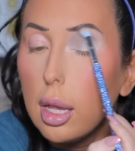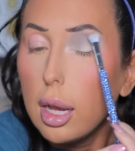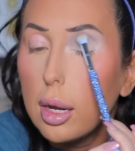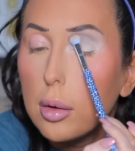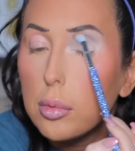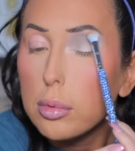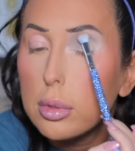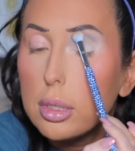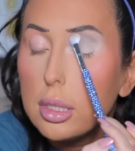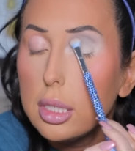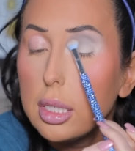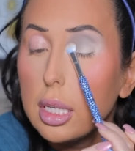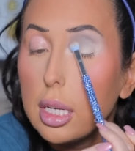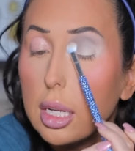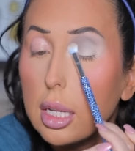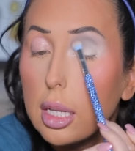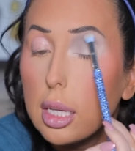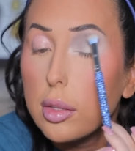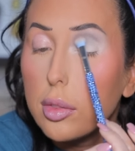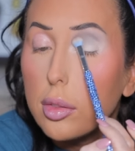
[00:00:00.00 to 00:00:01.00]
I really need
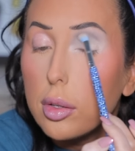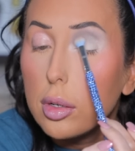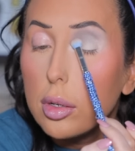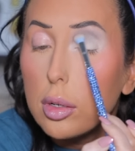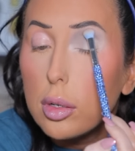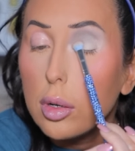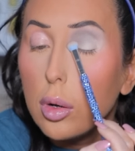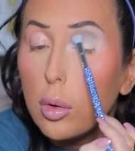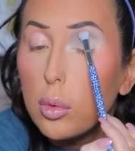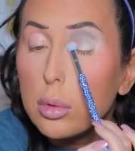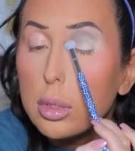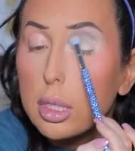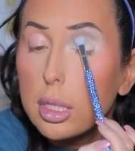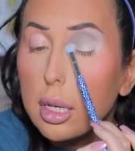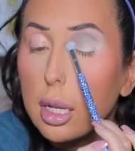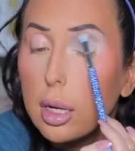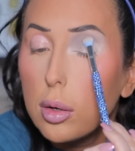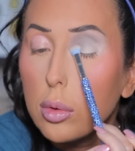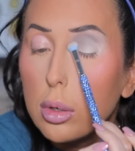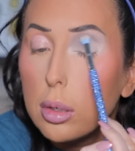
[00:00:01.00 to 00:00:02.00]
to get their
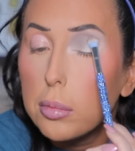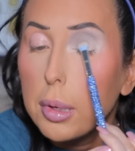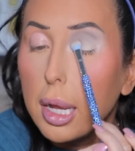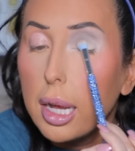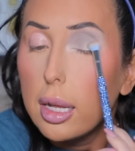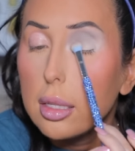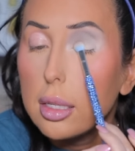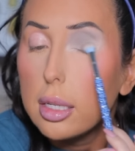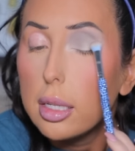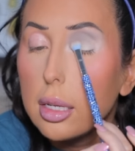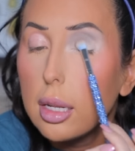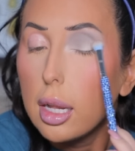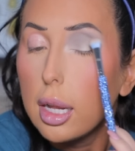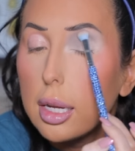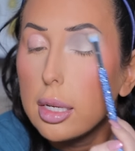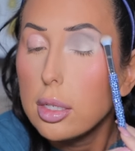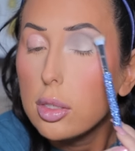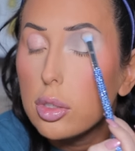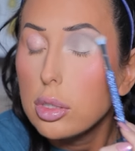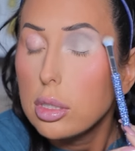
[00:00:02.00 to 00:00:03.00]
golden hour palette,
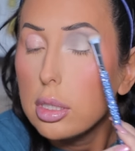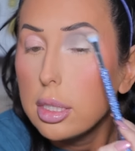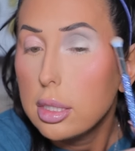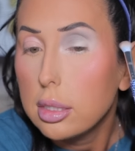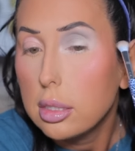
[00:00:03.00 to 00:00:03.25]
actually.